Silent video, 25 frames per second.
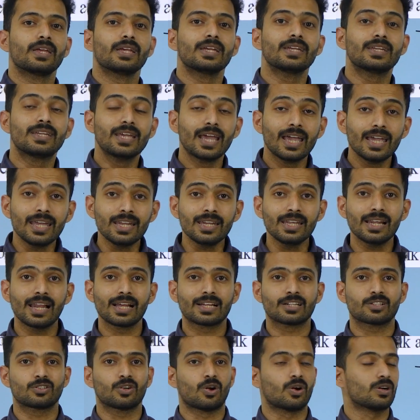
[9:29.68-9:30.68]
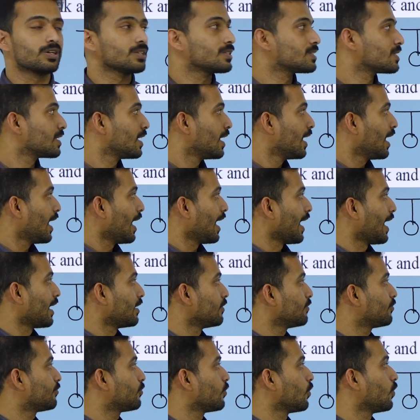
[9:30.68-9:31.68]
gain electrons,
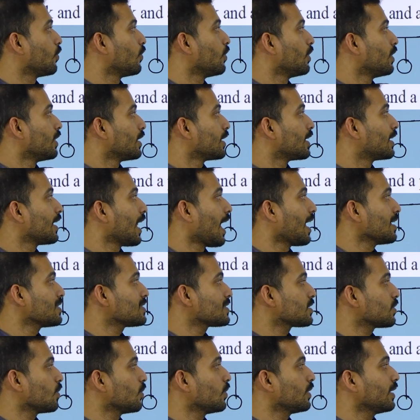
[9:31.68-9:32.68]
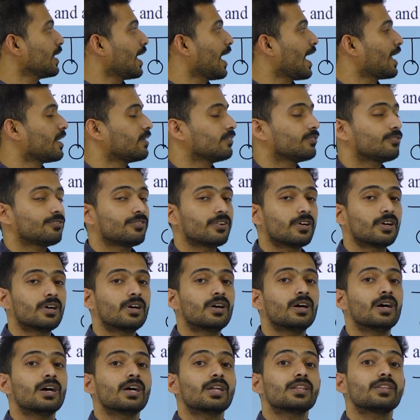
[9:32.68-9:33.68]
and for glass rod and
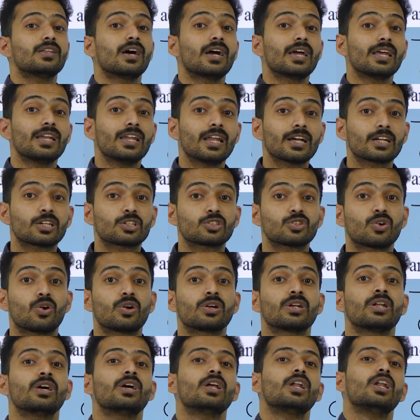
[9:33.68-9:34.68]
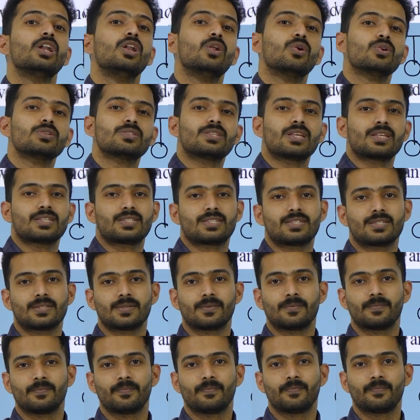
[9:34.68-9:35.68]
fur the electron loses.
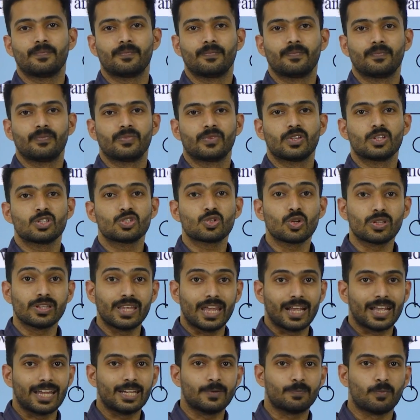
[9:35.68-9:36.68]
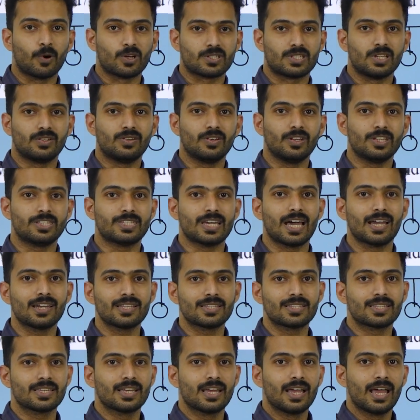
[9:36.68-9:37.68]
So they get positive charge
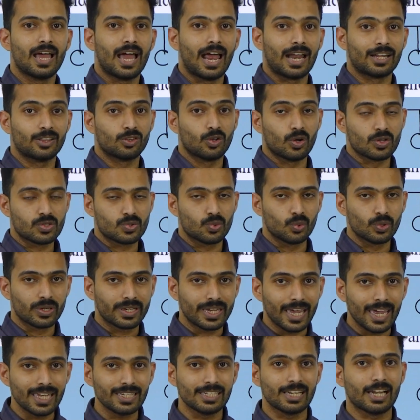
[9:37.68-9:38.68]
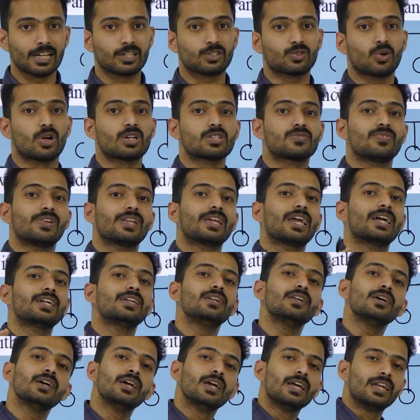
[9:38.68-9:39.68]
and those who gain electrons will
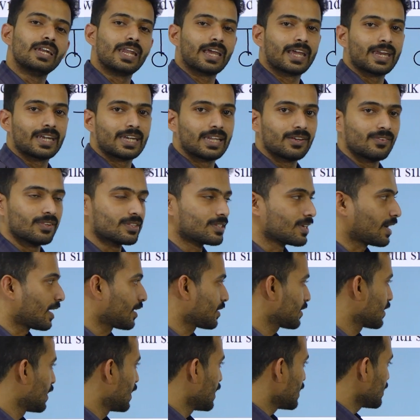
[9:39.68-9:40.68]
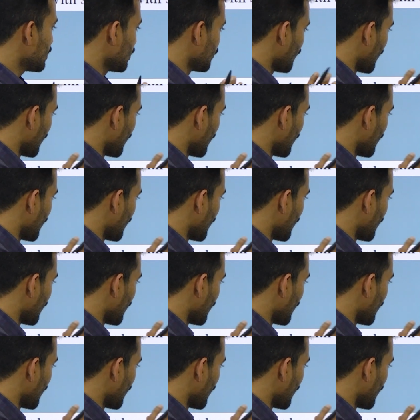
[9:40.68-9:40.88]
get negative charge. Then